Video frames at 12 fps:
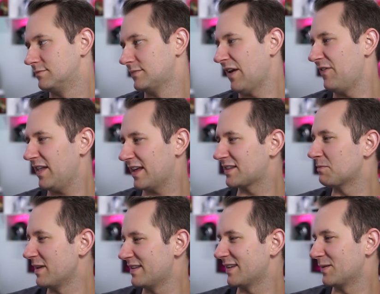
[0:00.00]
I feel like it's
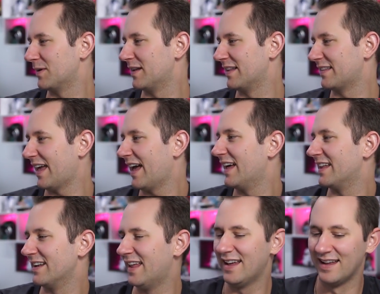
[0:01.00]
missing one, yeah, at the
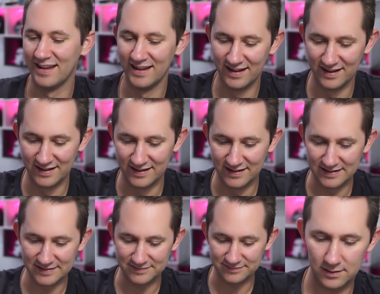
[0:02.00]
end. It was, it was a little
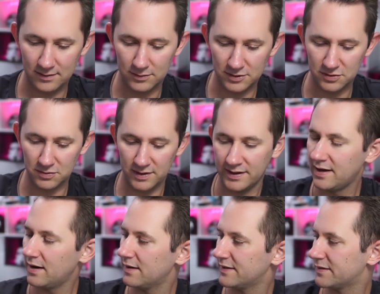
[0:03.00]
short. Would you really
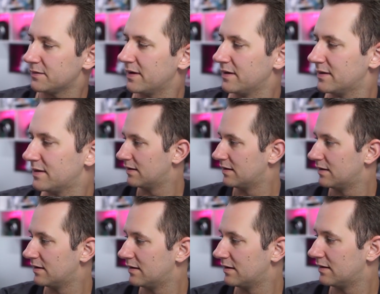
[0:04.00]
carry this around?
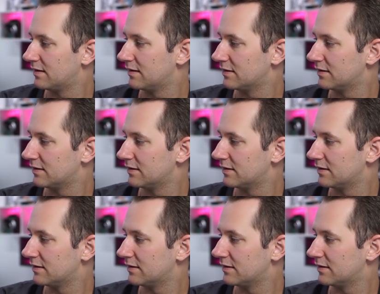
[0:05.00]
Yes.